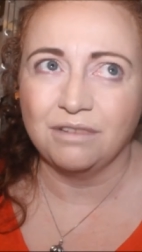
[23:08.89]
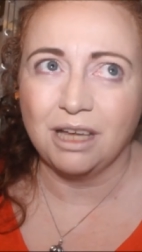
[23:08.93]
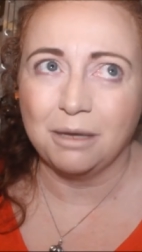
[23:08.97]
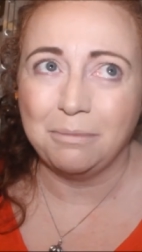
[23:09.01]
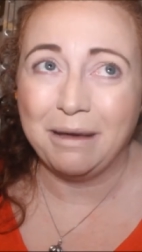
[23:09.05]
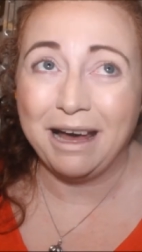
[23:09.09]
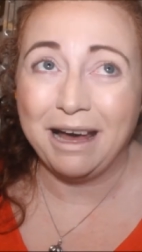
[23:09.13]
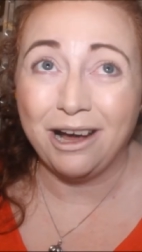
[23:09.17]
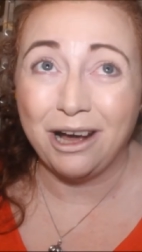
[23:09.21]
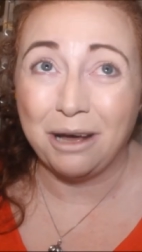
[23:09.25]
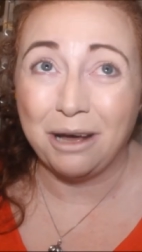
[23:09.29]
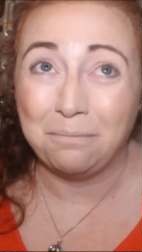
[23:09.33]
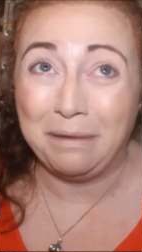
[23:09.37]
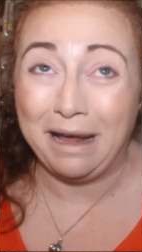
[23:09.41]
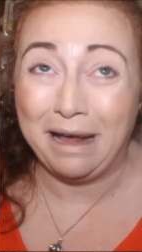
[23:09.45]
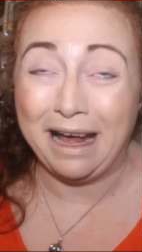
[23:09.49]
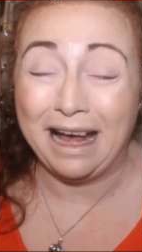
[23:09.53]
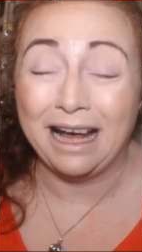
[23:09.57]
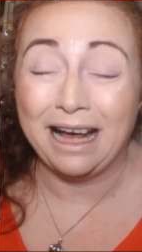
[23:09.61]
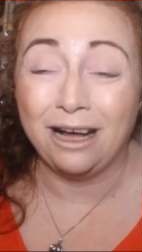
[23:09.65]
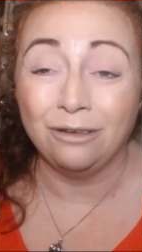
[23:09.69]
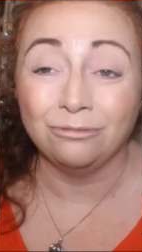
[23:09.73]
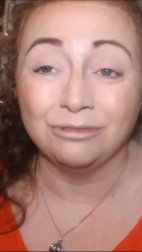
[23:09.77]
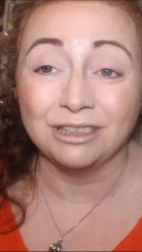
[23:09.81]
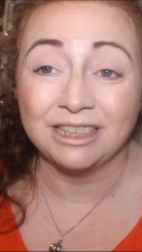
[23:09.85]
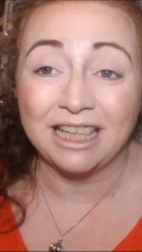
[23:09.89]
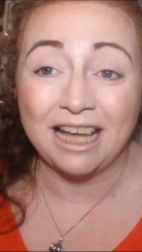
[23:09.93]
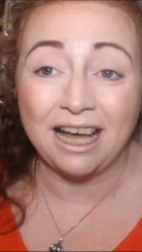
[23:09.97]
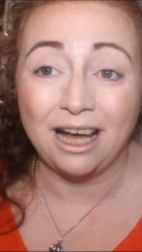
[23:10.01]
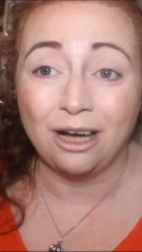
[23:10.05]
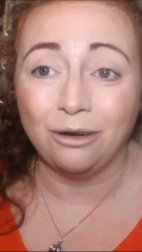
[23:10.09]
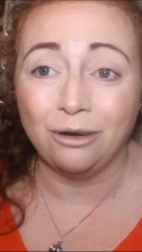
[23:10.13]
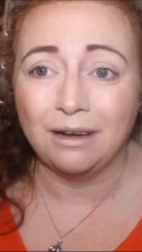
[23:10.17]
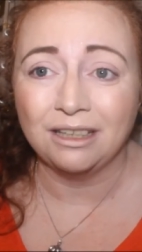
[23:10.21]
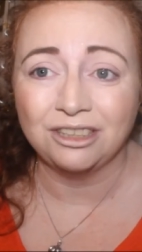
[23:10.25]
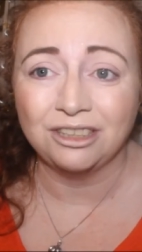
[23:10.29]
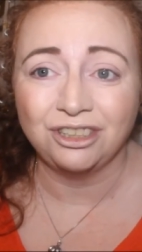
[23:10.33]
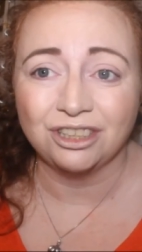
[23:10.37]
about a pound
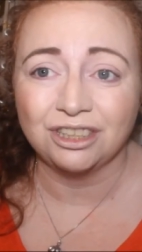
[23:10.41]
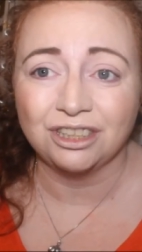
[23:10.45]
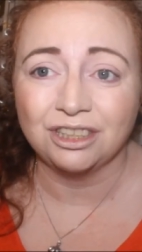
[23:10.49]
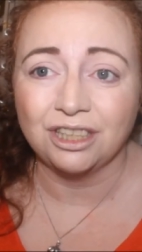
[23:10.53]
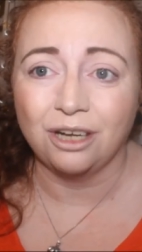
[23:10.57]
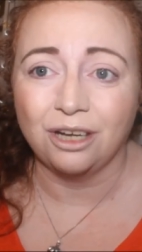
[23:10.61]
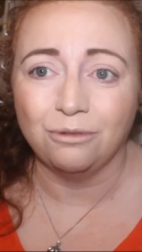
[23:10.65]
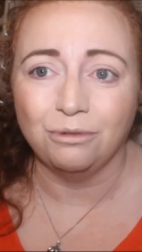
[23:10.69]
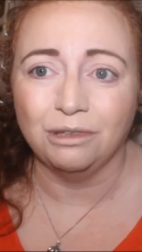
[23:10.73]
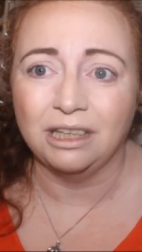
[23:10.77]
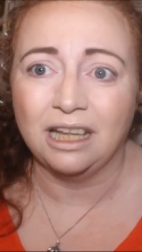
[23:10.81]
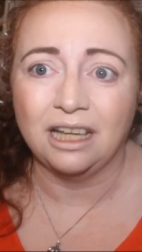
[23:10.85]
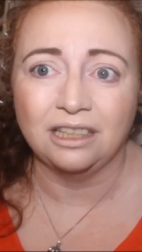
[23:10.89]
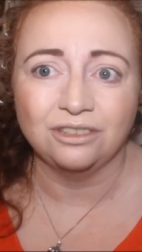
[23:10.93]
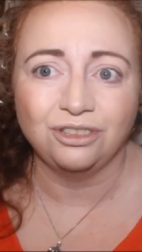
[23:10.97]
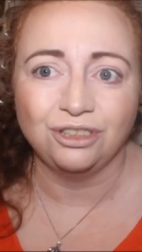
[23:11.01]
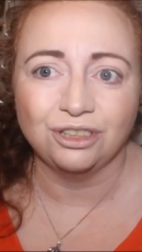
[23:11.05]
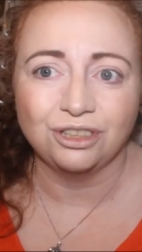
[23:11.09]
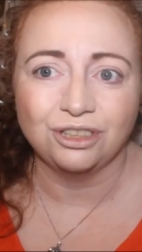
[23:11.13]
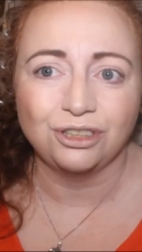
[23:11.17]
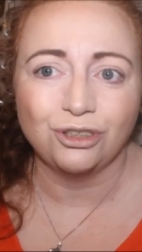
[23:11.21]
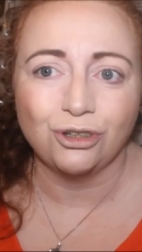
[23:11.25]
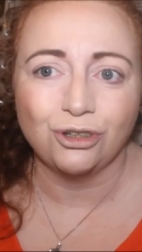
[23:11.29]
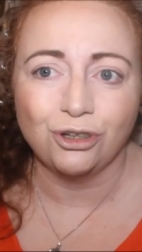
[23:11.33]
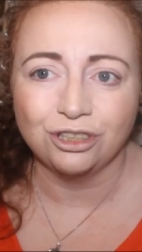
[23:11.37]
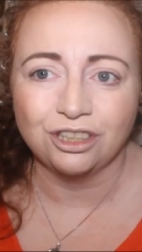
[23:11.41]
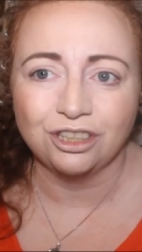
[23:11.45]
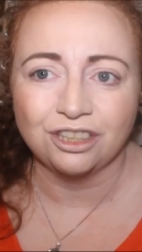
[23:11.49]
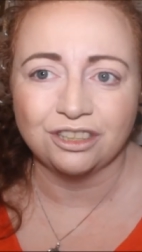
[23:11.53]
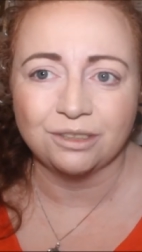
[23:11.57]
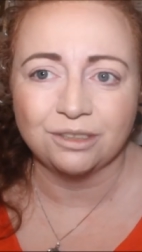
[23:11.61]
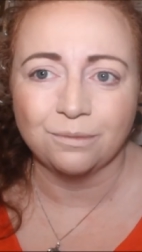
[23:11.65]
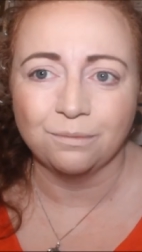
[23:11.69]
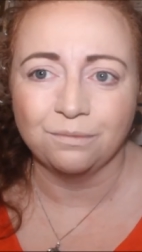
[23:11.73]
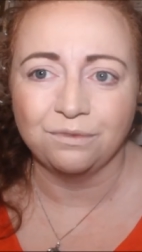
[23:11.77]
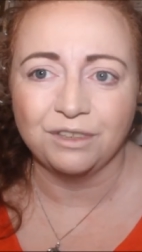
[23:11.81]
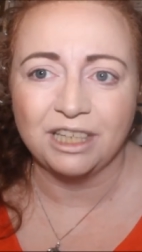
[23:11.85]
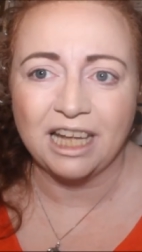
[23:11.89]
out I just thought well I'll just order
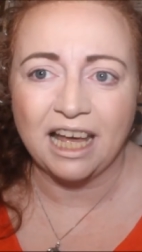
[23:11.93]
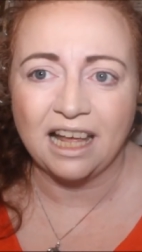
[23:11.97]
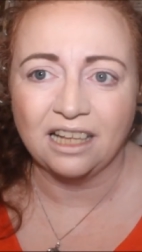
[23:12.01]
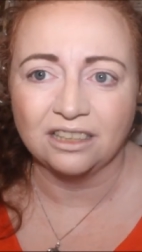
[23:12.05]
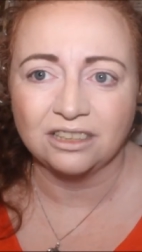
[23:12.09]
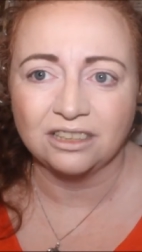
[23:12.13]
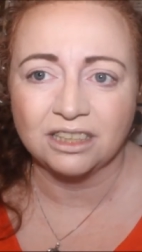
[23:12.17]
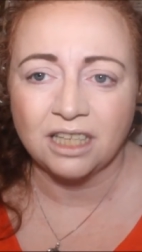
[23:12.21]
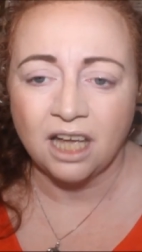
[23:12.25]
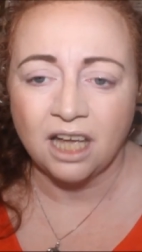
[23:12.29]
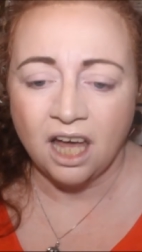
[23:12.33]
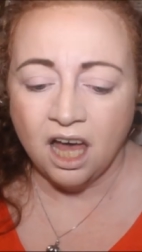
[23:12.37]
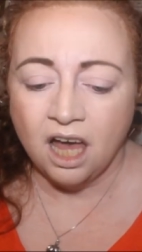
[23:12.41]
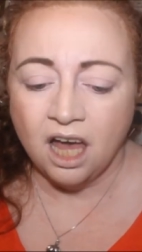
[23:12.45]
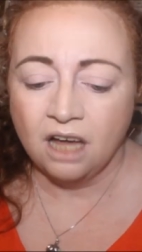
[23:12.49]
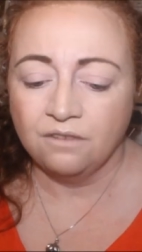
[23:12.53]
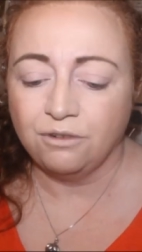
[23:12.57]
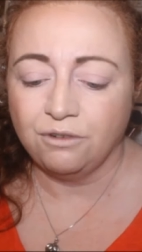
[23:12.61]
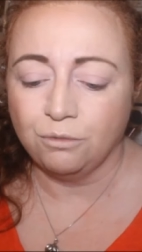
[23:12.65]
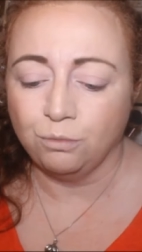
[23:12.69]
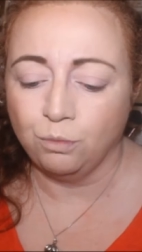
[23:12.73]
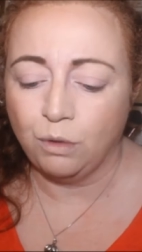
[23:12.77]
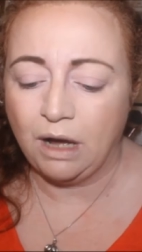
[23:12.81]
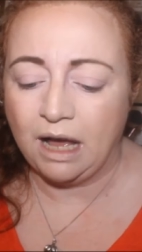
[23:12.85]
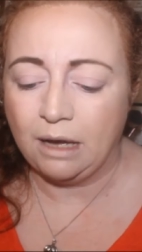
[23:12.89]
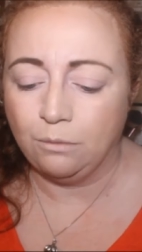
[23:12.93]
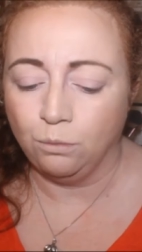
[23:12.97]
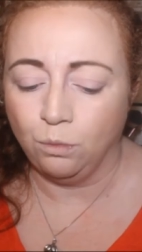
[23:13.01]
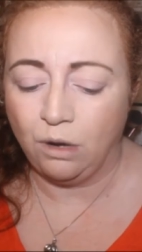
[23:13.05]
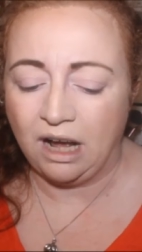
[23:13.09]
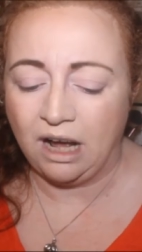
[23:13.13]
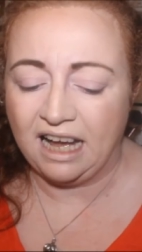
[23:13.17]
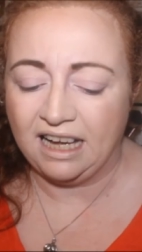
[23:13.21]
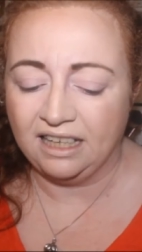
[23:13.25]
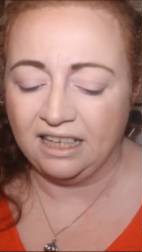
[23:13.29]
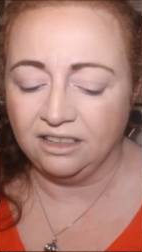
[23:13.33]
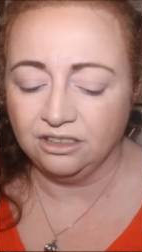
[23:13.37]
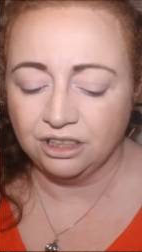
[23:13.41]
something else from Wet and
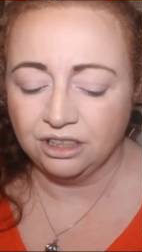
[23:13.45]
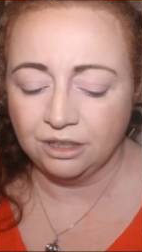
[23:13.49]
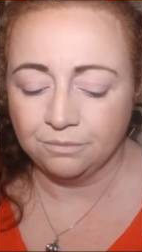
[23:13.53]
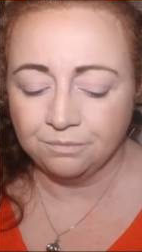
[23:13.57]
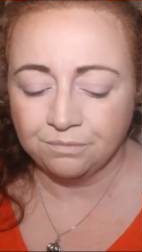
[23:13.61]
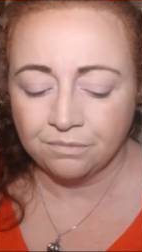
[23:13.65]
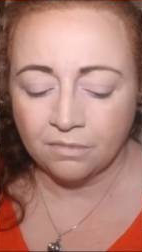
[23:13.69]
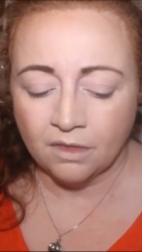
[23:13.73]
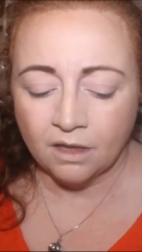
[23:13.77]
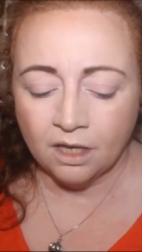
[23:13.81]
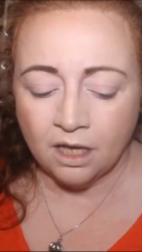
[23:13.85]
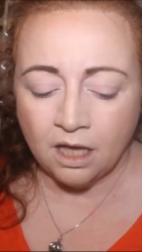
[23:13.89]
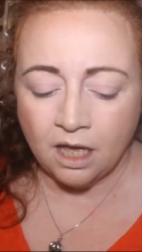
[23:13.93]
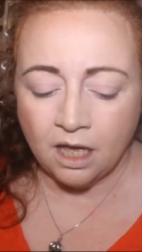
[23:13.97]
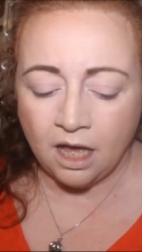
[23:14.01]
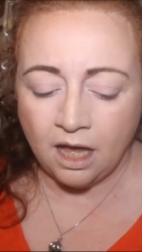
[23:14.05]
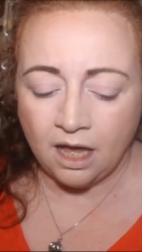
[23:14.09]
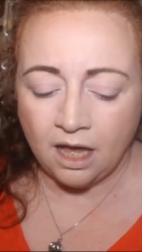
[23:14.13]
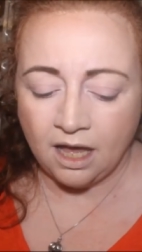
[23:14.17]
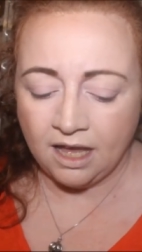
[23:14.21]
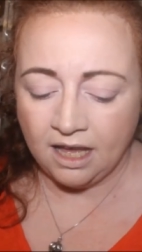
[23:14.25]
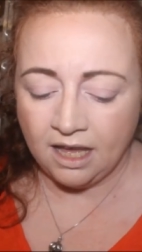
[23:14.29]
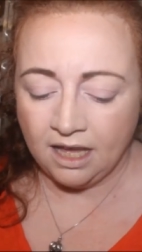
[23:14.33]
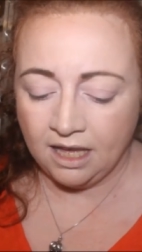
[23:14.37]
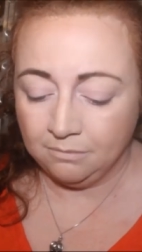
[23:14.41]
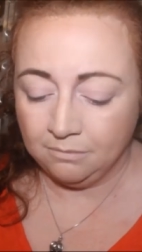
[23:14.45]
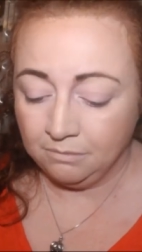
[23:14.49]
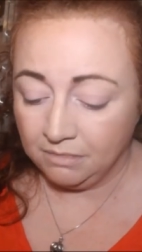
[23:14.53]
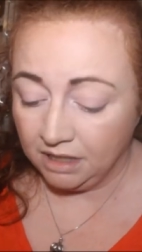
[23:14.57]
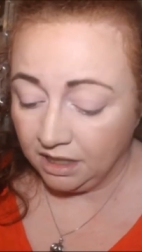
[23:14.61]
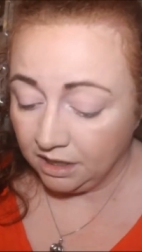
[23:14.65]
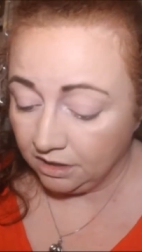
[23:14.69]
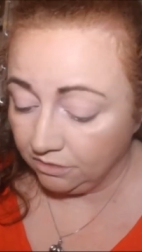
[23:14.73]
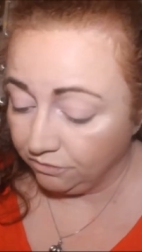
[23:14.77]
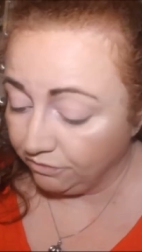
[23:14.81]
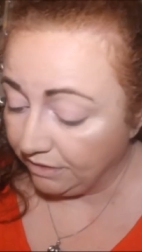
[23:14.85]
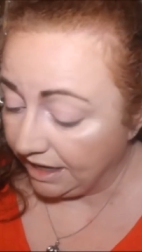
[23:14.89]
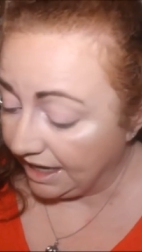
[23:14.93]
Wild um,
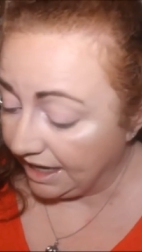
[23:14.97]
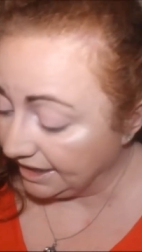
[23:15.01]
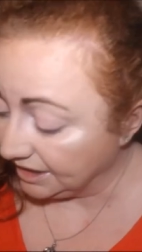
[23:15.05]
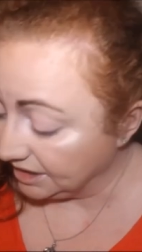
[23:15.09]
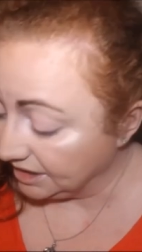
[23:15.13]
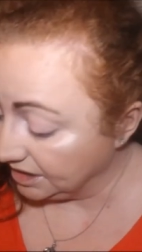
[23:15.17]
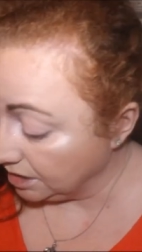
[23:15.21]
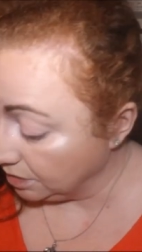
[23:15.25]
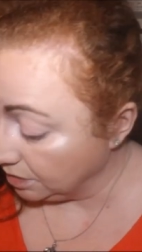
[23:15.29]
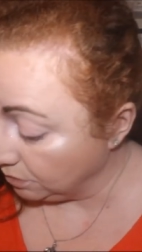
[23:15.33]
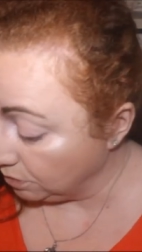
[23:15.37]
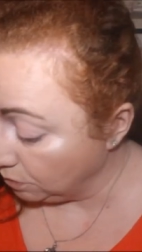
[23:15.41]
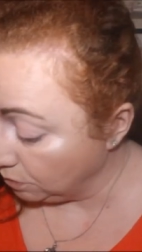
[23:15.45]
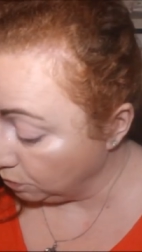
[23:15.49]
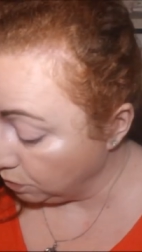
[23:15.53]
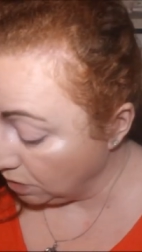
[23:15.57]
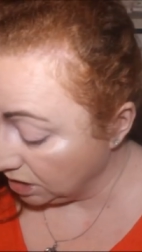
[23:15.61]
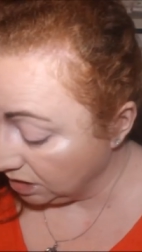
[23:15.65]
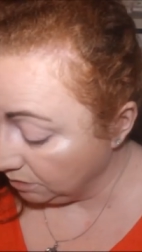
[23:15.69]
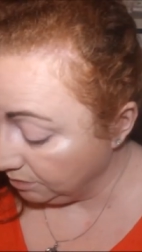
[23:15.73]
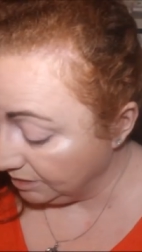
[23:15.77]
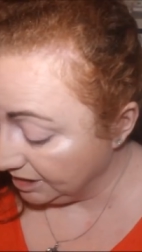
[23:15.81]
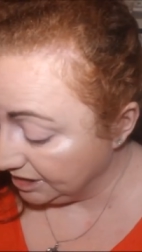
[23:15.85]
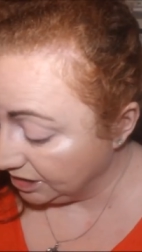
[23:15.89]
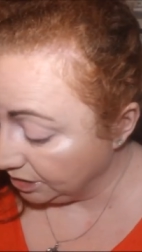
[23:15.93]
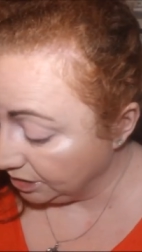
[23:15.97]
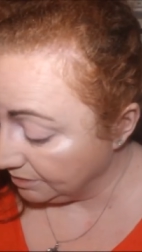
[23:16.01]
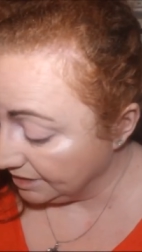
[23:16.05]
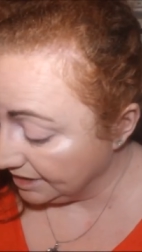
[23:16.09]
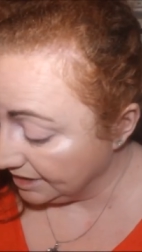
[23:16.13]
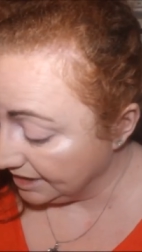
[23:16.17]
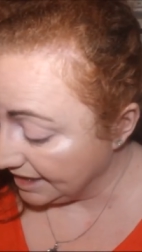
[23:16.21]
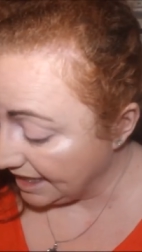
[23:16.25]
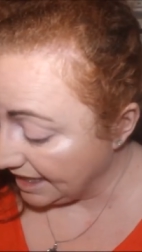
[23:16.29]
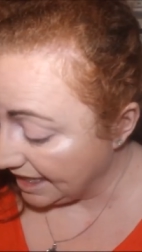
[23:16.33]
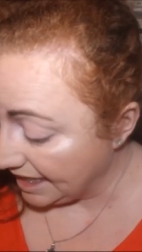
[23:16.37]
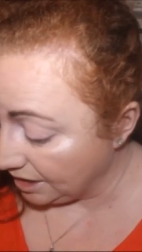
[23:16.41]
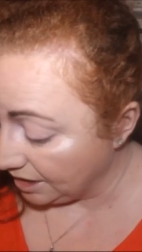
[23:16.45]
right so what are we
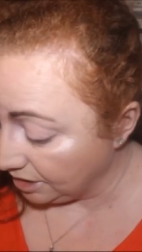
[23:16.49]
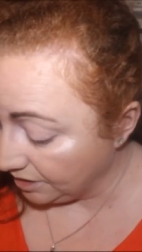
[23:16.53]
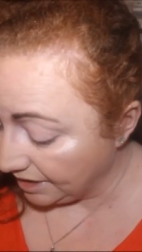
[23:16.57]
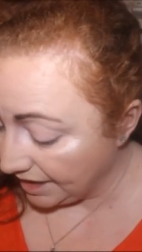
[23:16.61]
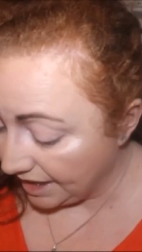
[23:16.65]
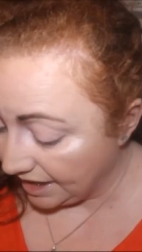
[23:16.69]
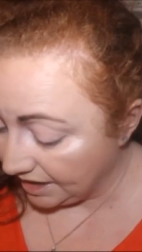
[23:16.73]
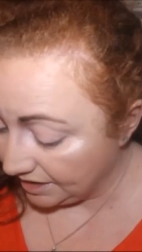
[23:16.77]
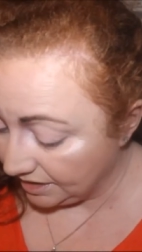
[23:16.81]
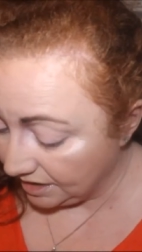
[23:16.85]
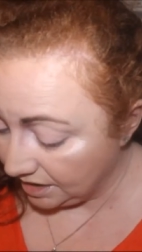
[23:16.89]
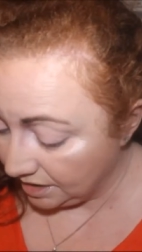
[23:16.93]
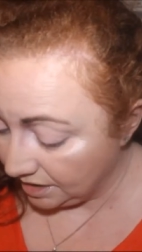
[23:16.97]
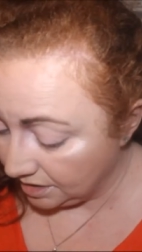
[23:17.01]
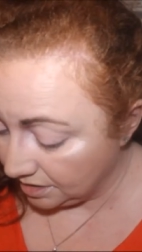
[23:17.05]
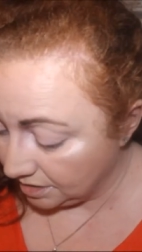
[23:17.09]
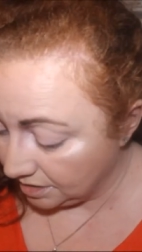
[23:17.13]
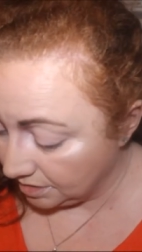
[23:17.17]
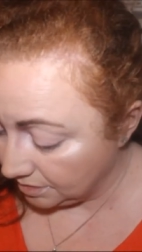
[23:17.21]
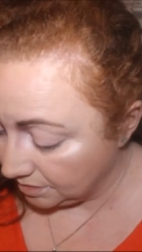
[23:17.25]
doing now then